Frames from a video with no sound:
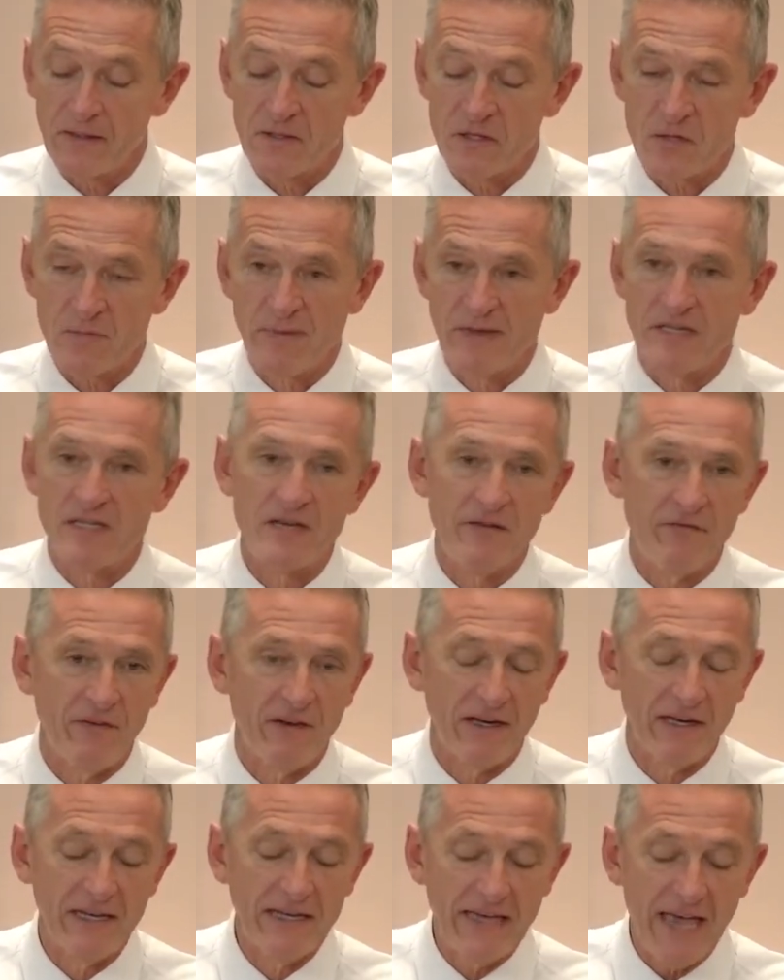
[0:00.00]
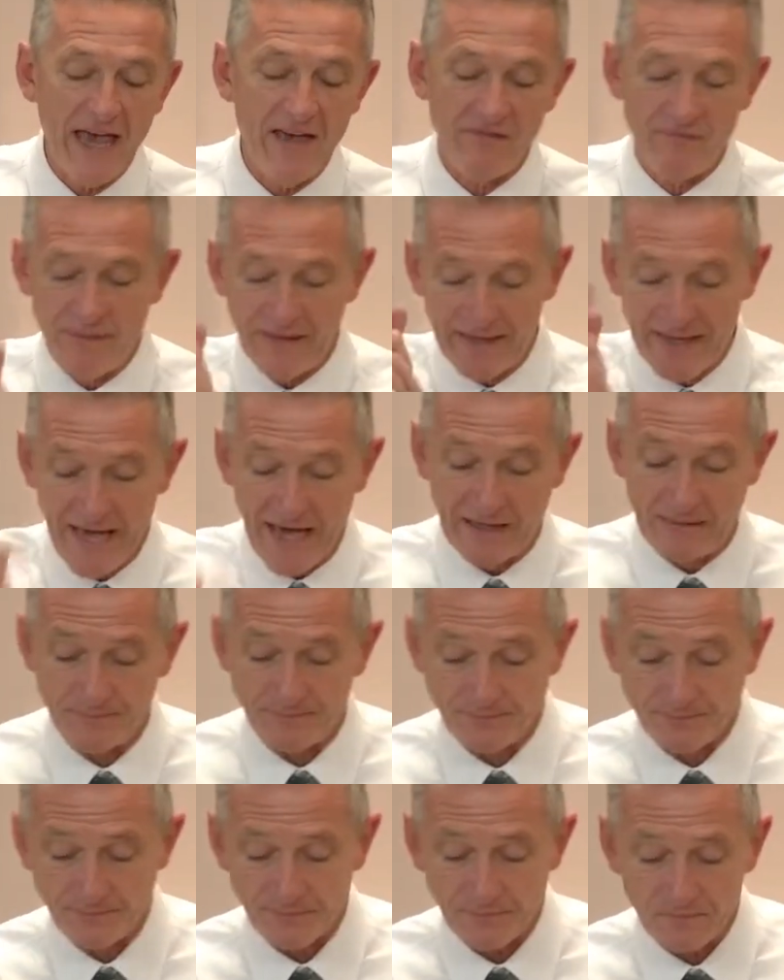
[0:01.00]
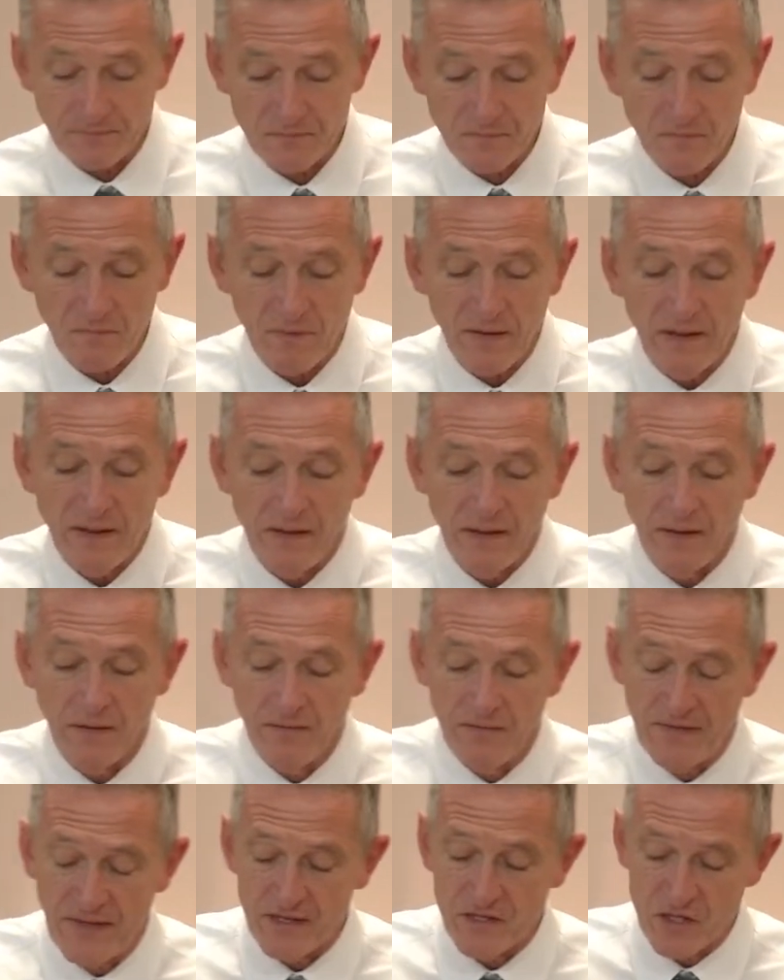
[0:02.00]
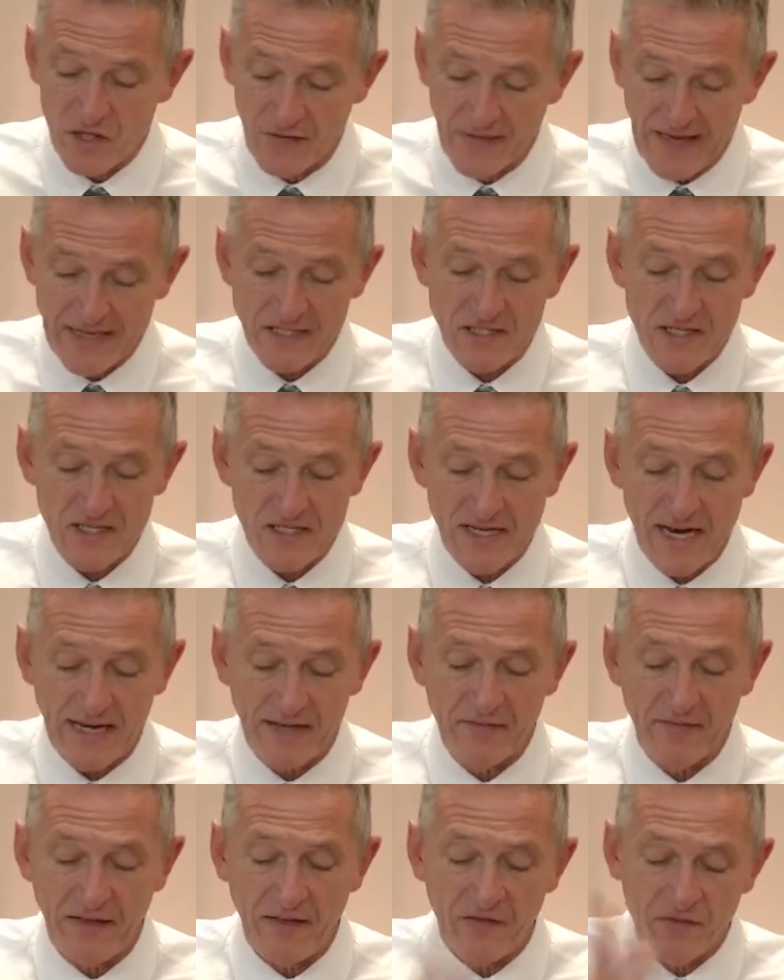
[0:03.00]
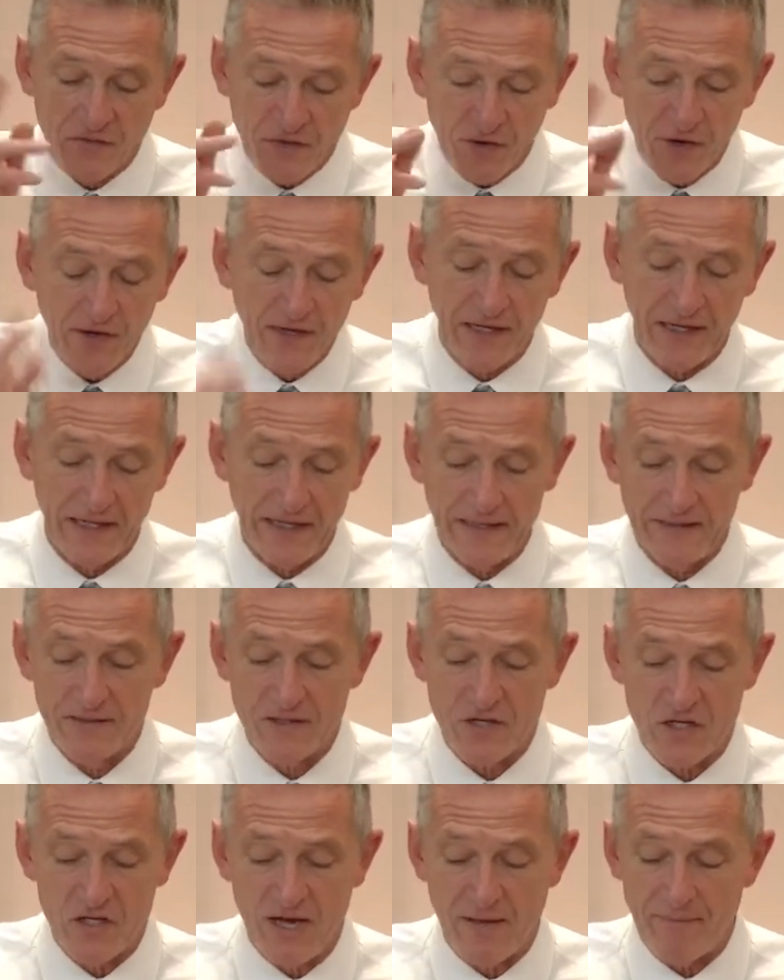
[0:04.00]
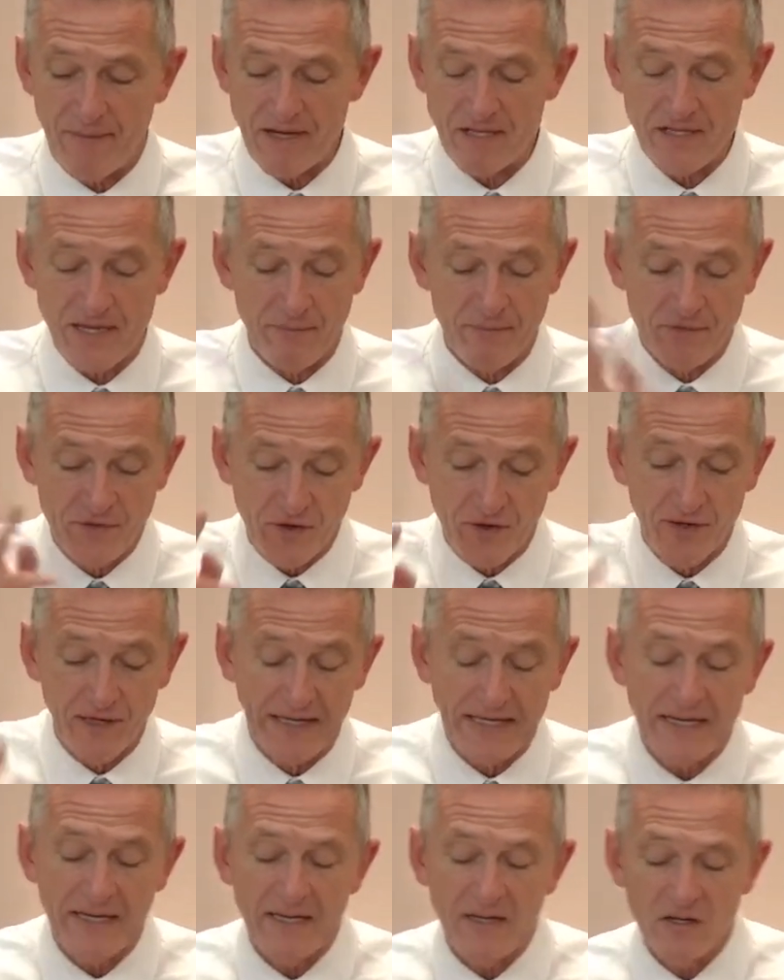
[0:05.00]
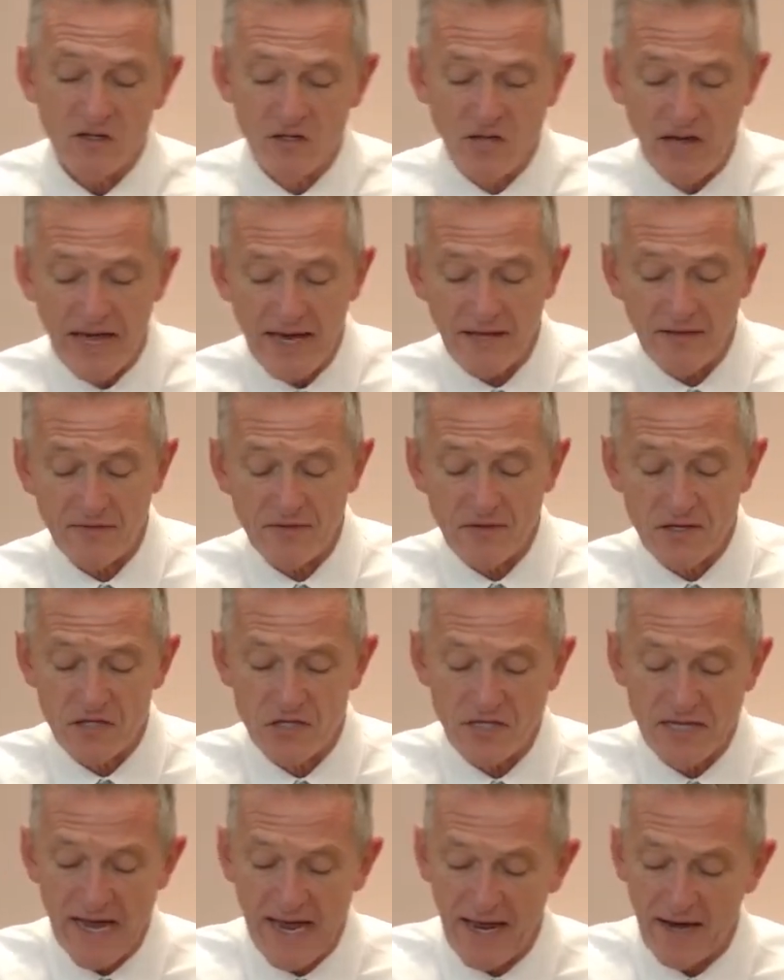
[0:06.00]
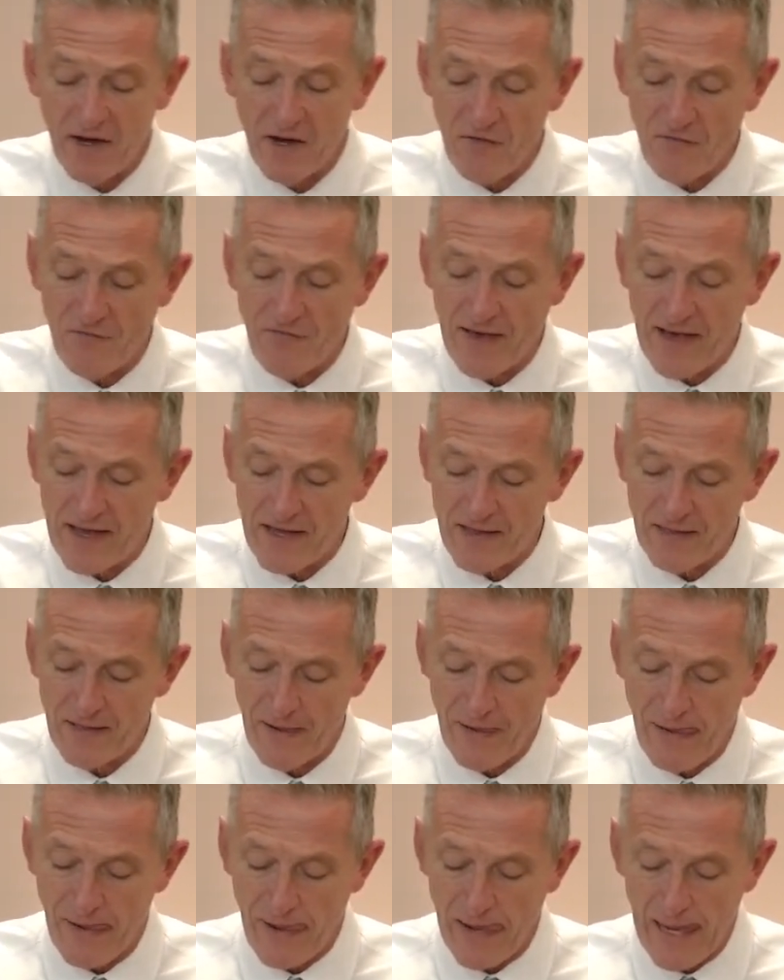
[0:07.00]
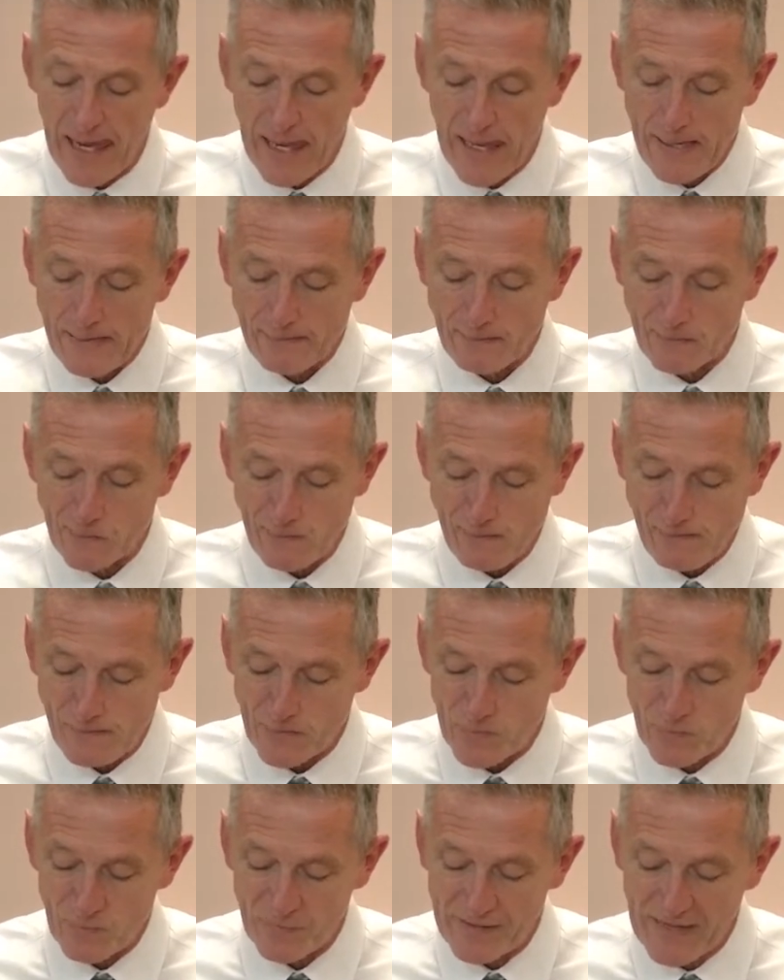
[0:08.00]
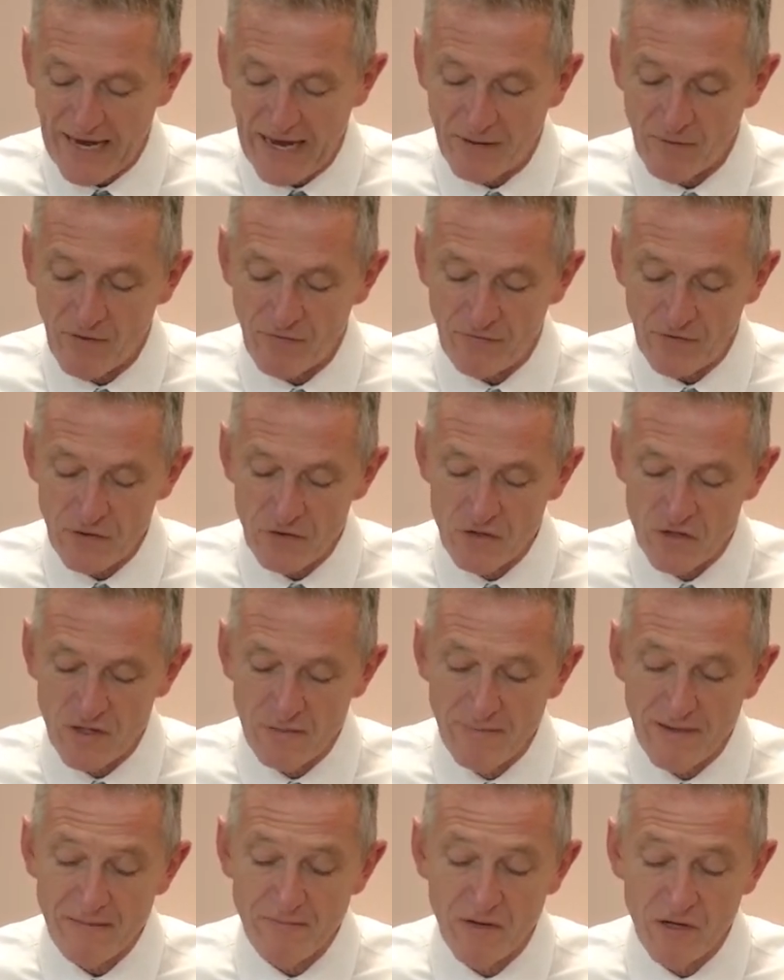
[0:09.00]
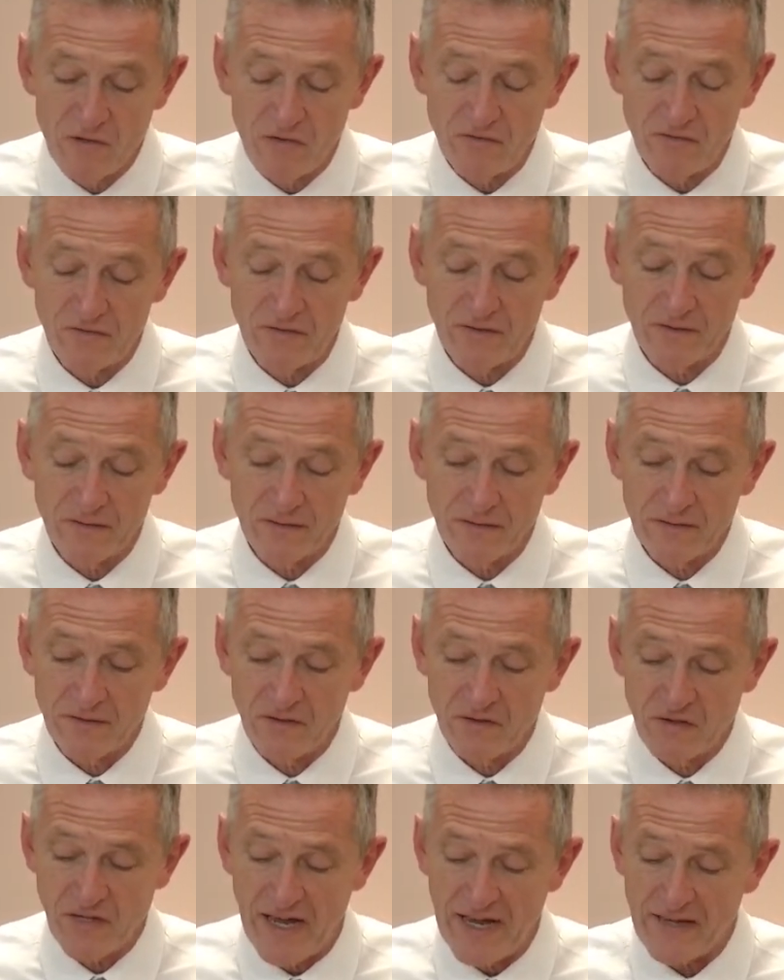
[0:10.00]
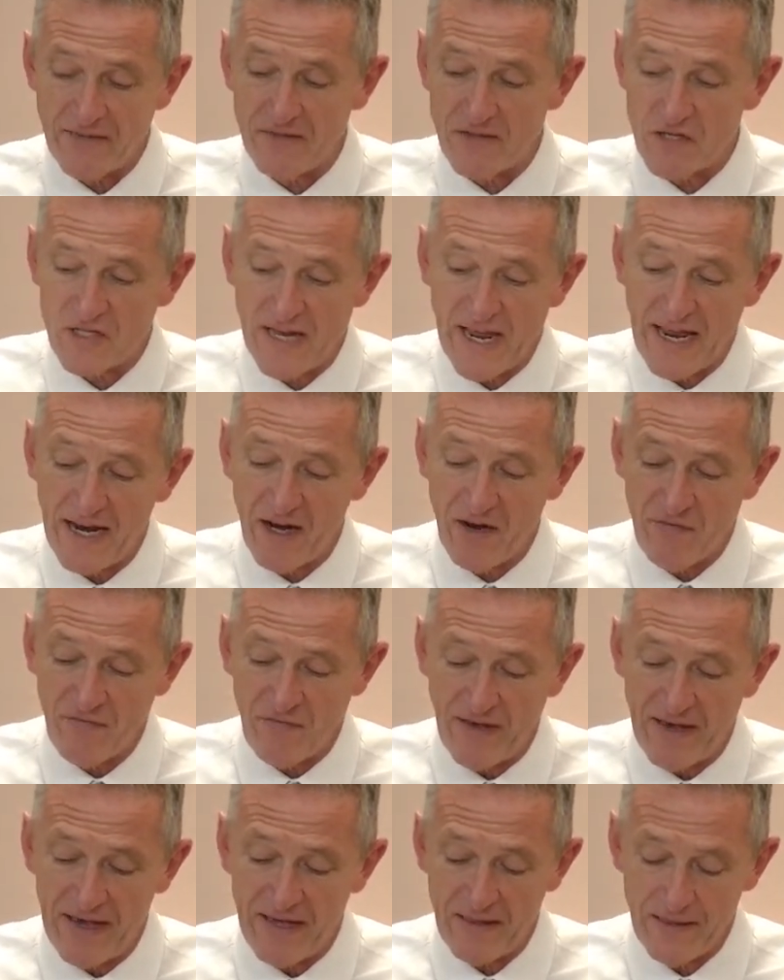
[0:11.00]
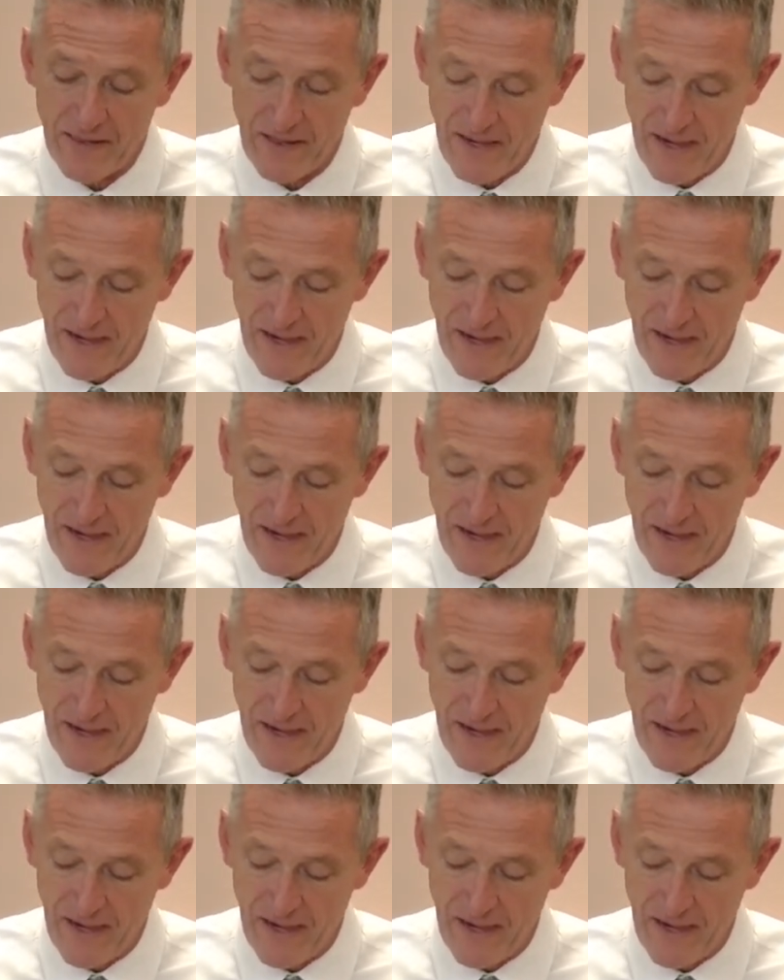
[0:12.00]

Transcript: specifically gave me. Now, Then, so that's the second thing. Thirdly, step by step, thirdly, take the stand of faith and refuse to be moved. Take the stand of faith